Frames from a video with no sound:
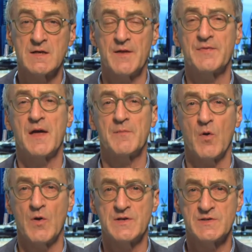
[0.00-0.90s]
at that
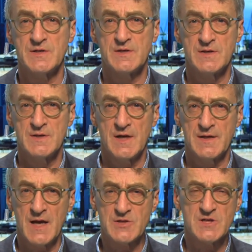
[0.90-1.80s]
point.
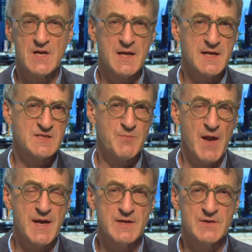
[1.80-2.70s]
And Naji al Ali
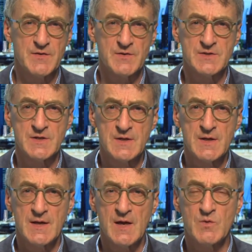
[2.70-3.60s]
explained that
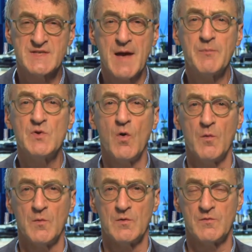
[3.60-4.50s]
it was
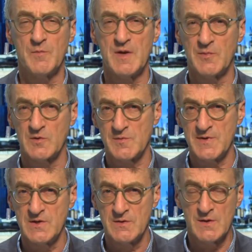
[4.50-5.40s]
abnormal for people to be
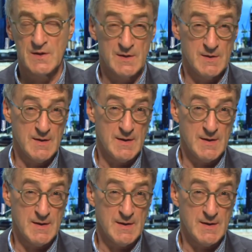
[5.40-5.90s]
uh,